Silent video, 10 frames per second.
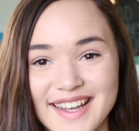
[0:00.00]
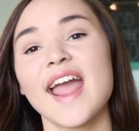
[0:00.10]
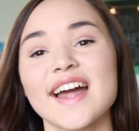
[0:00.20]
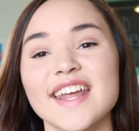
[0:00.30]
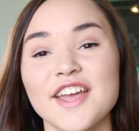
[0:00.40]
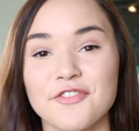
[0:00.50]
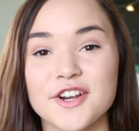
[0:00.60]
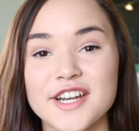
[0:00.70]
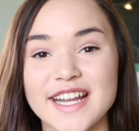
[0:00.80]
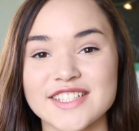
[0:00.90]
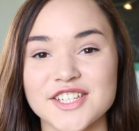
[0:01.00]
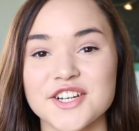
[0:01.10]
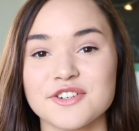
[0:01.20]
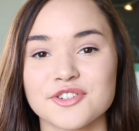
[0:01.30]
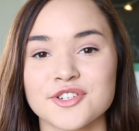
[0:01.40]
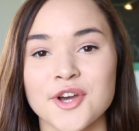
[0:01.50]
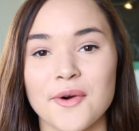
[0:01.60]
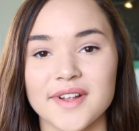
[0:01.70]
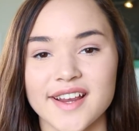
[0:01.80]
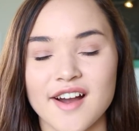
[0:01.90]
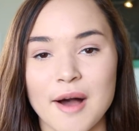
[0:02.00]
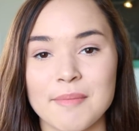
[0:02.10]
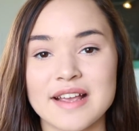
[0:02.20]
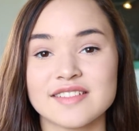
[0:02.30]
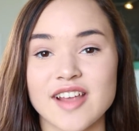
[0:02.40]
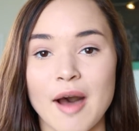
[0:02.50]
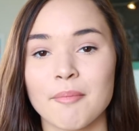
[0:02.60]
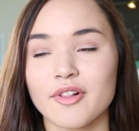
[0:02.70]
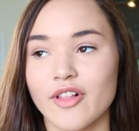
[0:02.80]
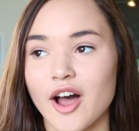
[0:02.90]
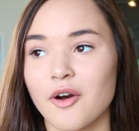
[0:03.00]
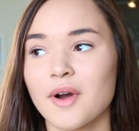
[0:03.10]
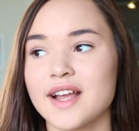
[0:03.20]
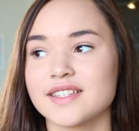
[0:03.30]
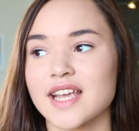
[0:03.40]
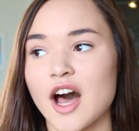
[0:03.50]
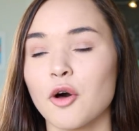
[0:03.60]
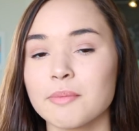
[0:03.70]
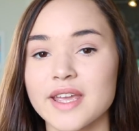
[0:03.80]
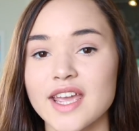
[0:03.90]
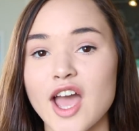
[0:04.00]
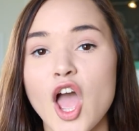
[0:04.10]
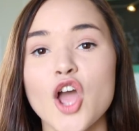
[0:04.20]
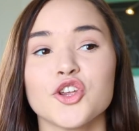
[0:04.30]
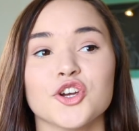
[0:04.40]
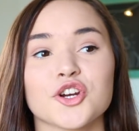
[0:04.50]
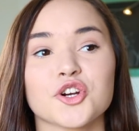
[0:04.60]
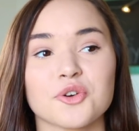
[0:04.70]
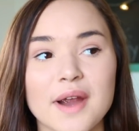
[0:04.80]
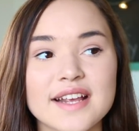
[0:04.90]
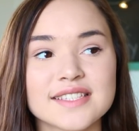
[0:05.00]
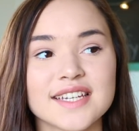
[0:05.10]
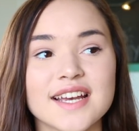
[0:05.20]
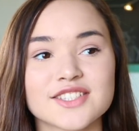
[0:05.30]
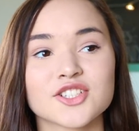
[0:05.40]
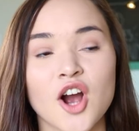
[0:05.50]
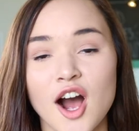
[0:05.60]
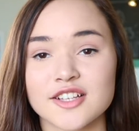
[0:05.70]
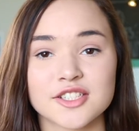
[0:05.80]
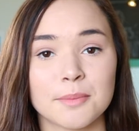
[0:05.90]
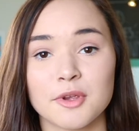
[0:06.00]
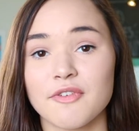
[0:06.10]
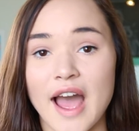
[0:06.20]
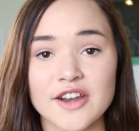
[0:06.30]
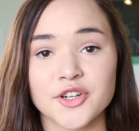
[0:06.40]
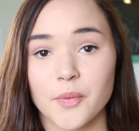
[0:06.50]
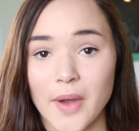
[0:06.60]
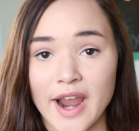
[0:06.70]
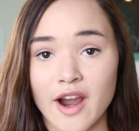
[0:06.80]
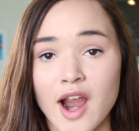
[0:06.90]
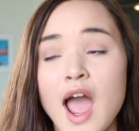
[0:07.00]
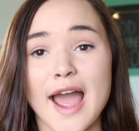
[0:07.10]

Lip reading: And if you're a dancer, you should totally comment down below and tell me your craziest costume you've had to wear.